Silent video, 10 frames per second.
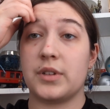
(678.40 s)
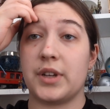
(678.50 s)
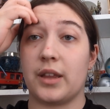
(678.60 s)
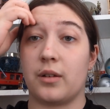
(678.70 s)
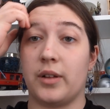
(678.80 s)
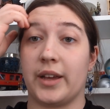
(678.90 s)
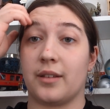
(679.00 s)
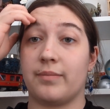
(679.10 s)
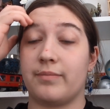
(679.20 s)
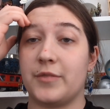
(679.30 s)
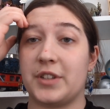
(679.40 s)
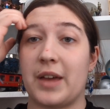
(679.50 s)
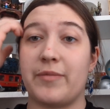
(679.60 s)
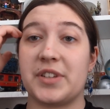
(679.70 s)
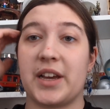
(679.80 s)
so yeah, the whole like just
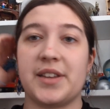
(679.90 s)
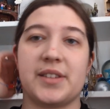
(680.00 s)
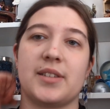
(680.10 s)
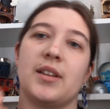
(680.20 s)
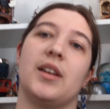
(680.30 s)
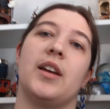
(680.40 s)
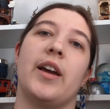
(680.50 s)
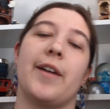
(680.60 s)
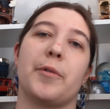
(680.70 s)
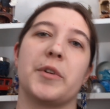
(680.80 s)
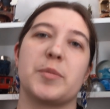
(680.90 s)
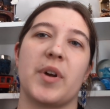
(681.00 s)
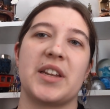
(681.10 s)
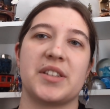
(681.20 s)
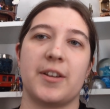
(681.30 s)
emphasize everyone's
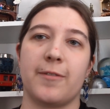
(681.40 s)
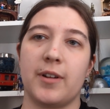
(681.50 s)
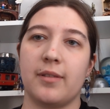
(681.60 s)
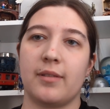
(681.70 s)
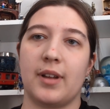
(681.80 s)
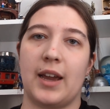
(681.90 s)
brain is different,